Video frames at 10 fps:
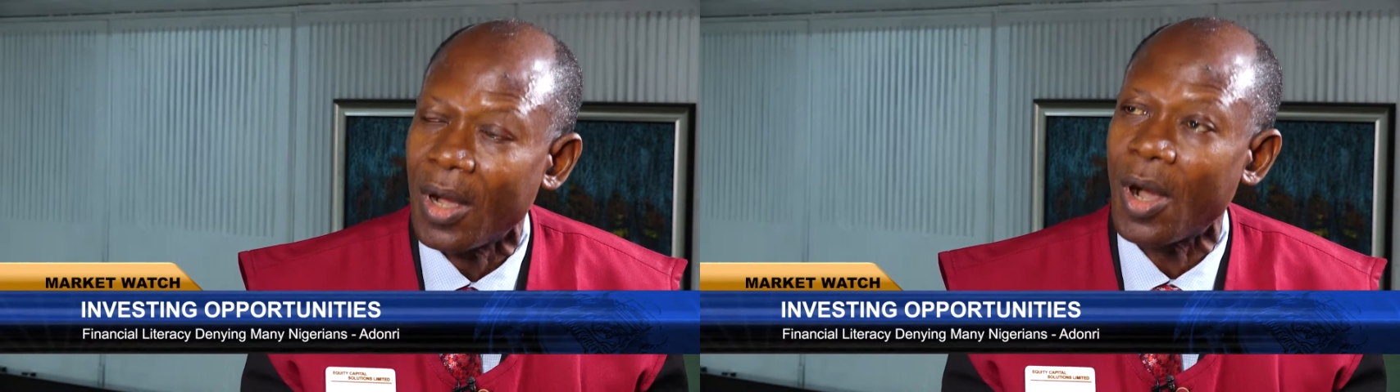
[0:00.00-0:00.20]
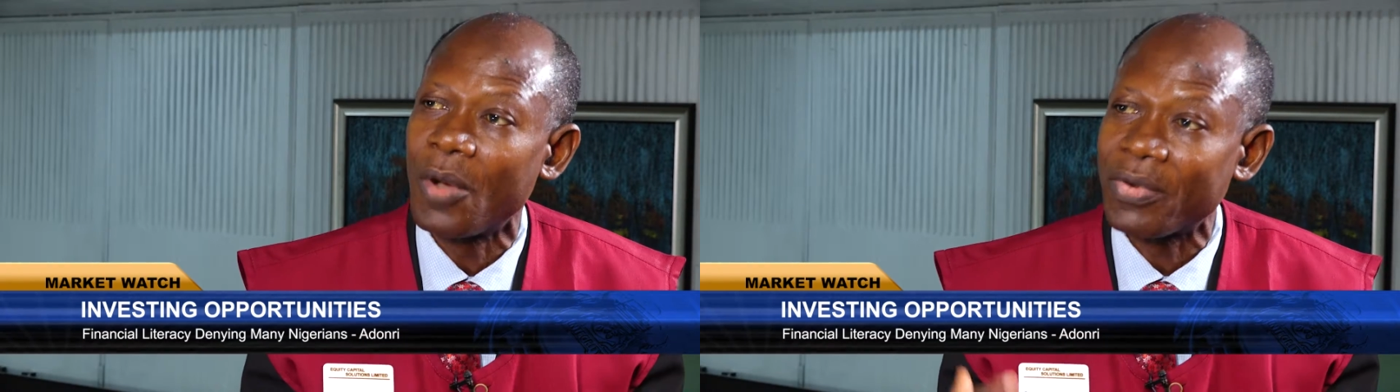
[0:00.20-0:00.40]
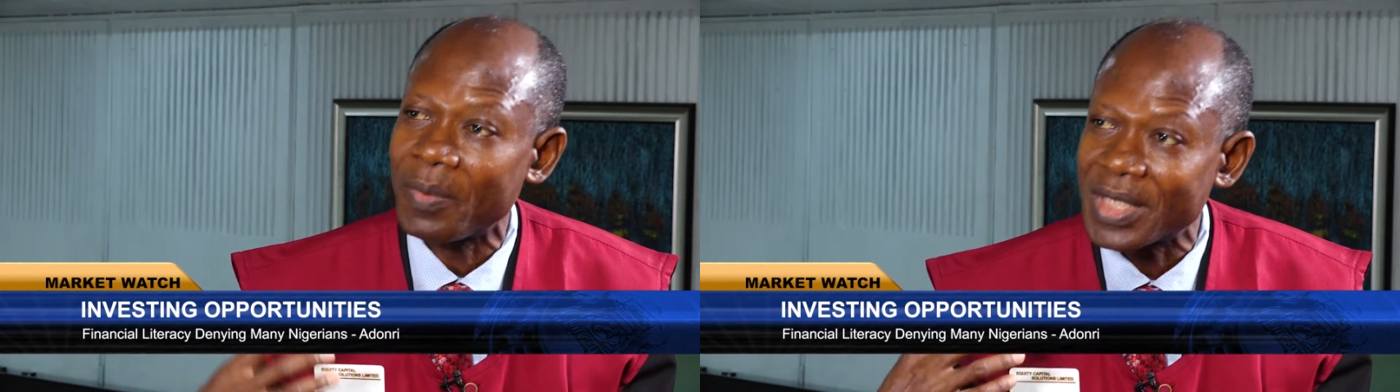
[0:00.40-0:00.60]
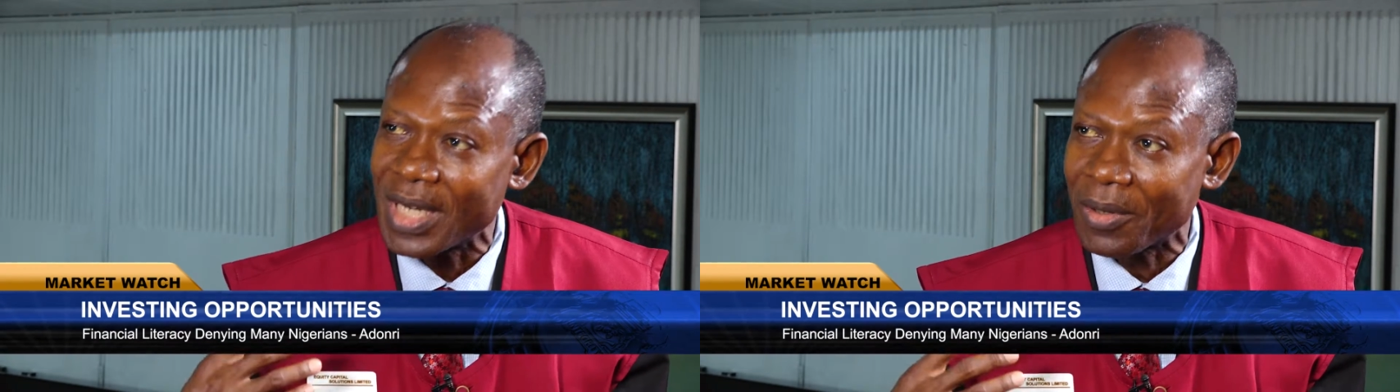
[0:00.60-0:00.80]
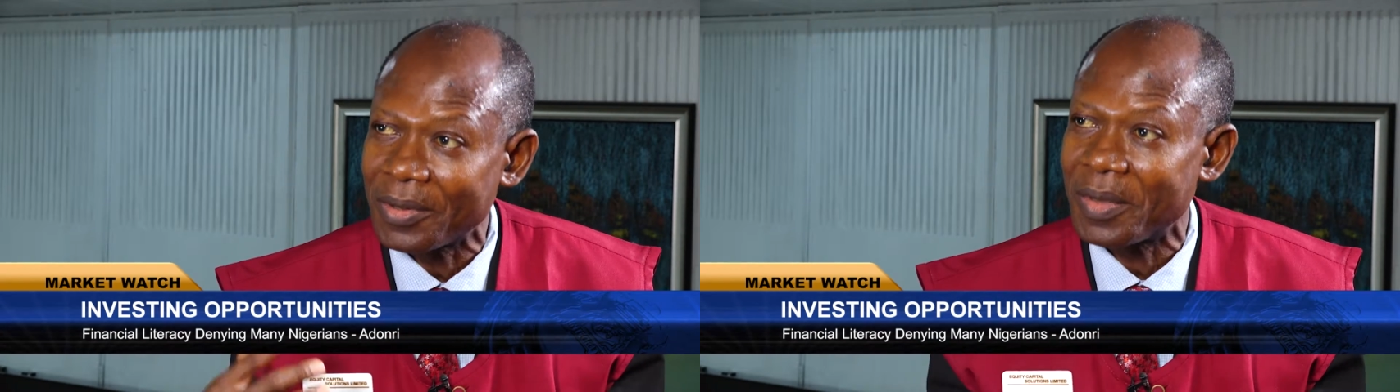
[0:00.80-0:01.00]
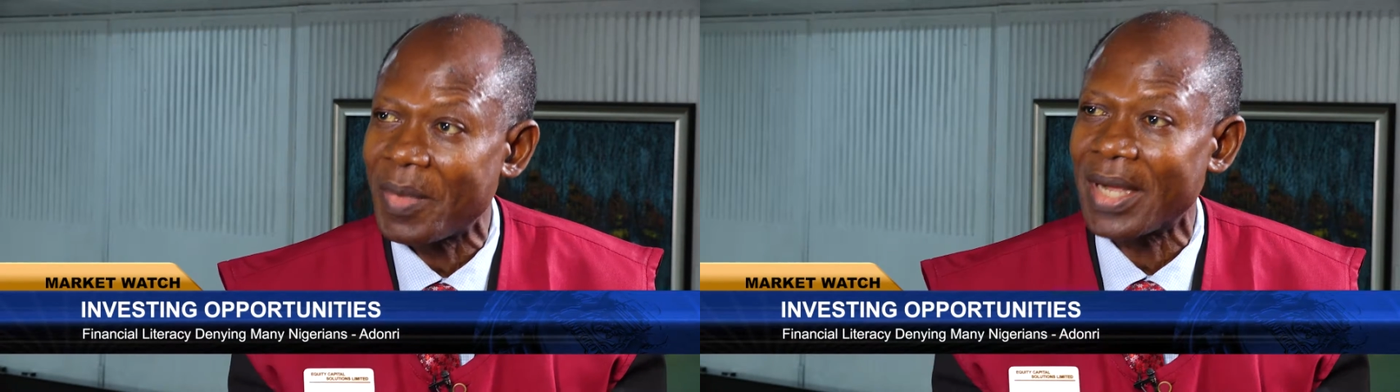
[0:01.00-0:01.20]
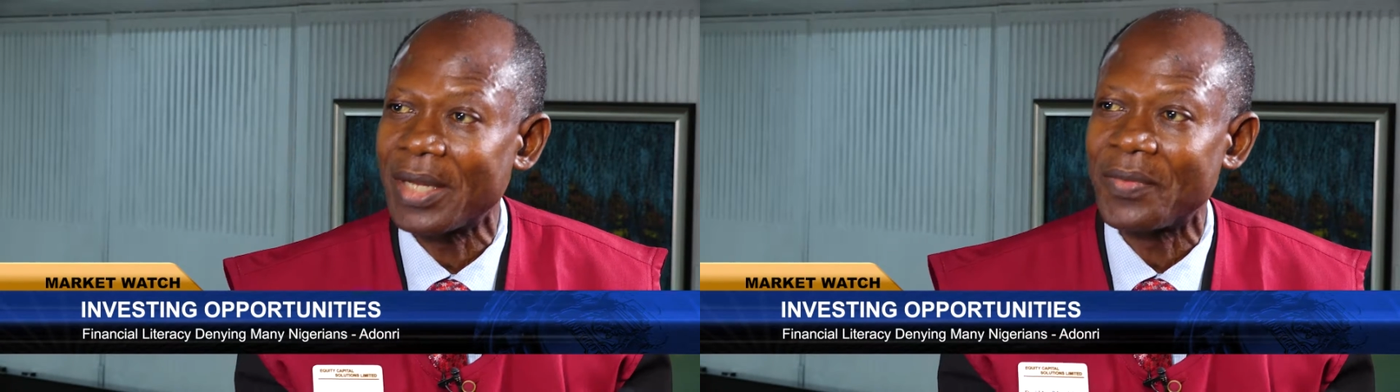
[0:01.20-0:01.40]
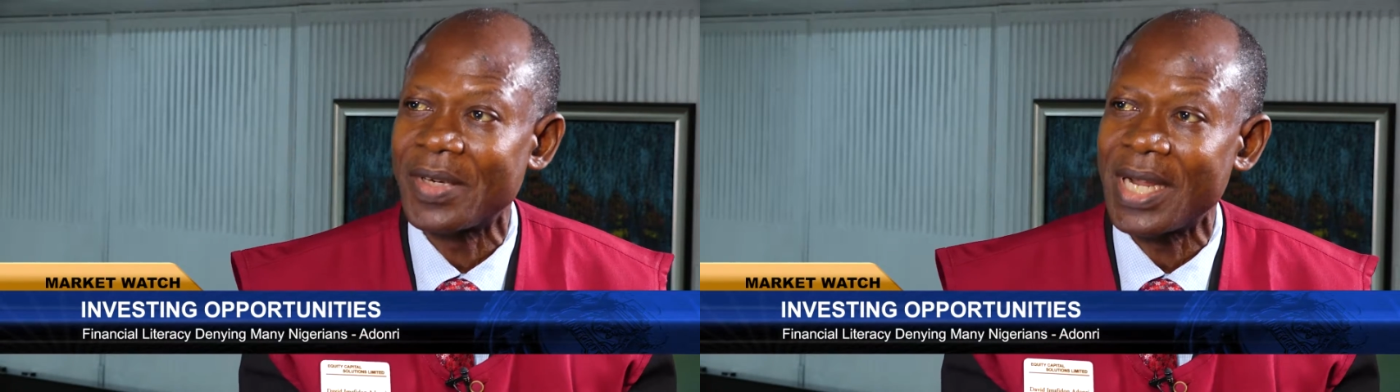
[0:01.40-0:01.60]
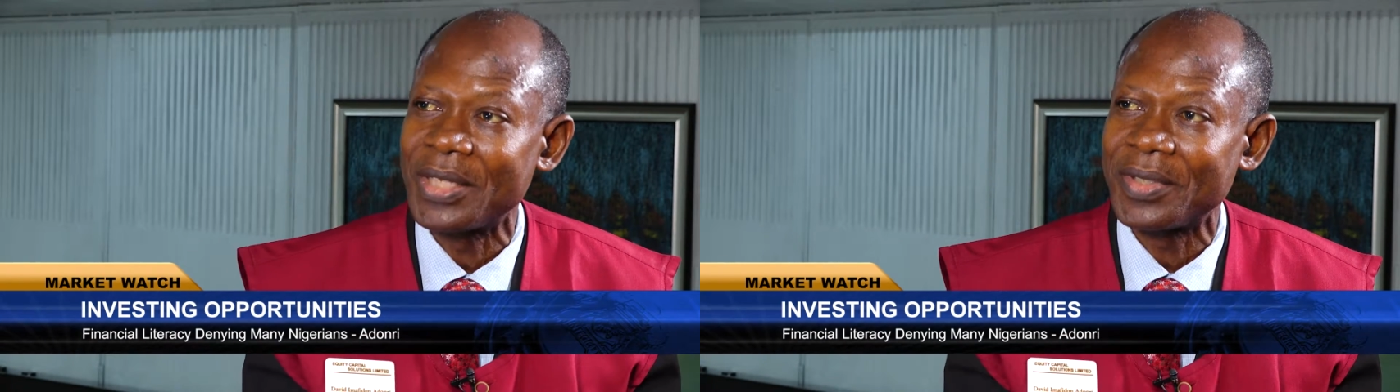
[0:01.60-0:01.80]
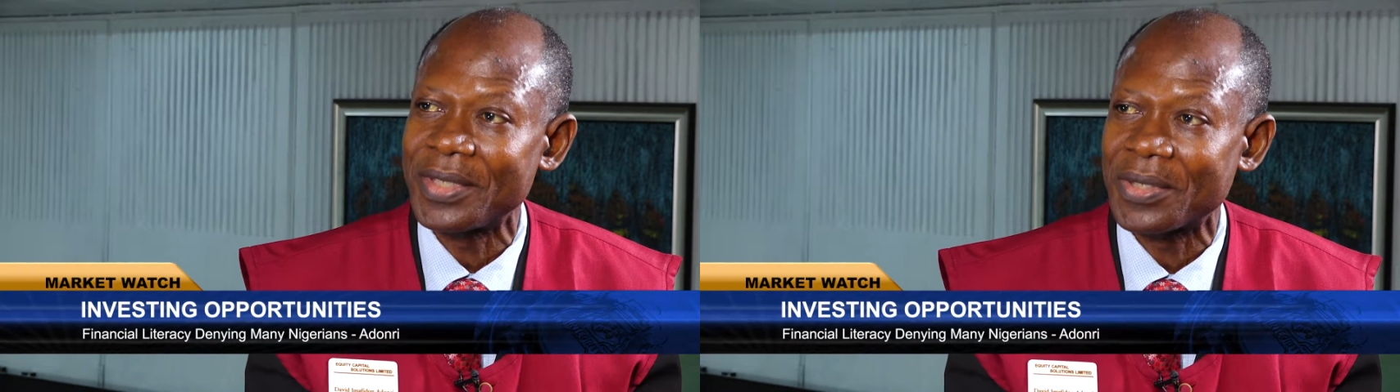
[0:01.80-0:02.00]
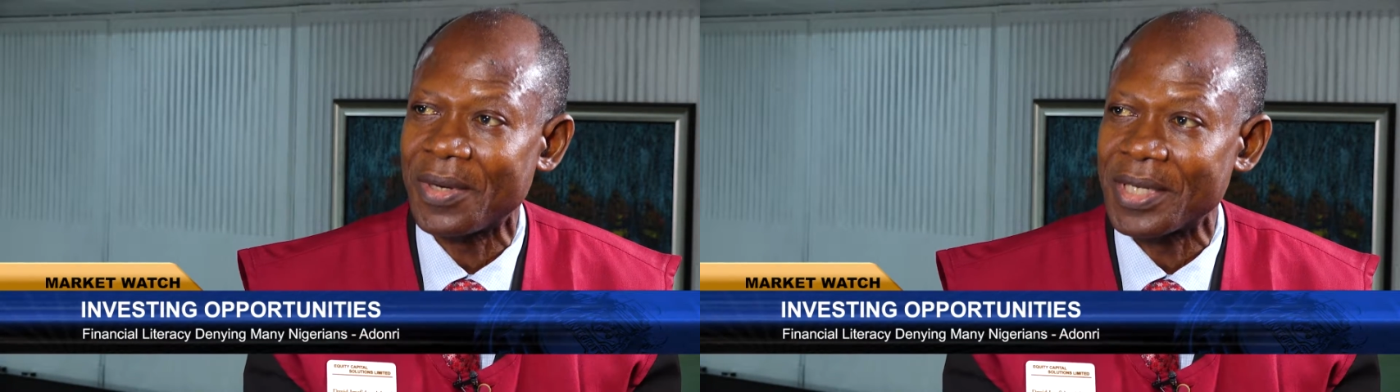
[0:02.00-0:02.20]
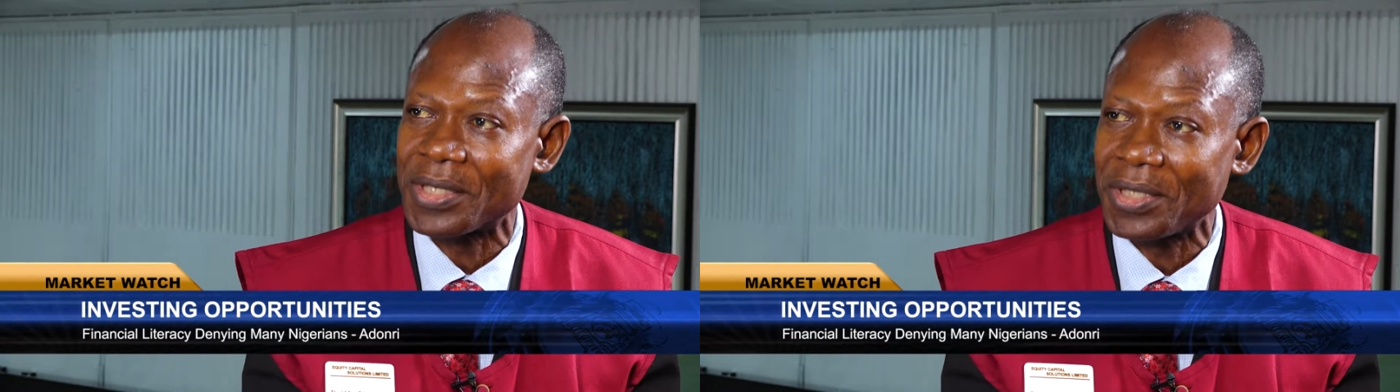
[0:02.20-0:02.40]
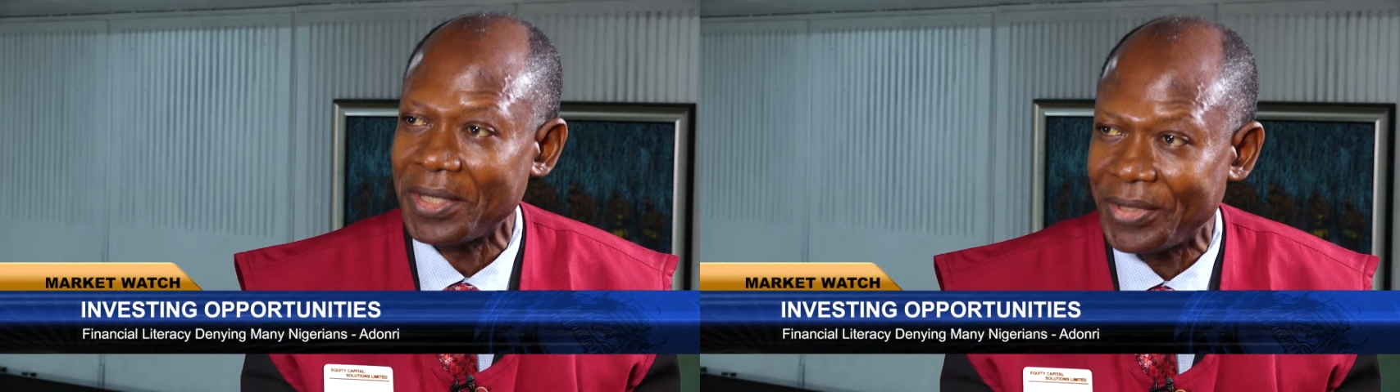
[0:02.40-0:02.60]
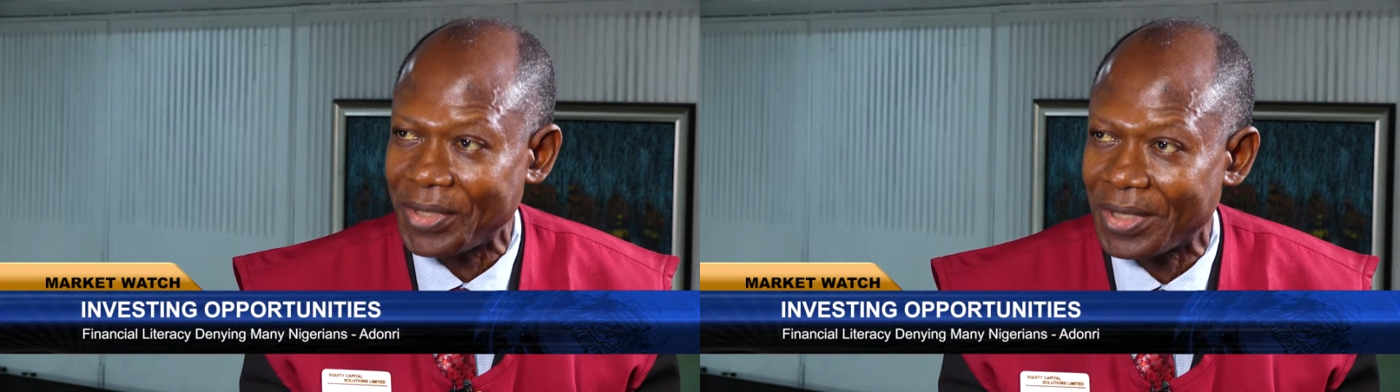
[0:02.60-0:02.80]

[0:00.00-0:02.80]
or from the secondary market of the Nigerian Stock Exchange.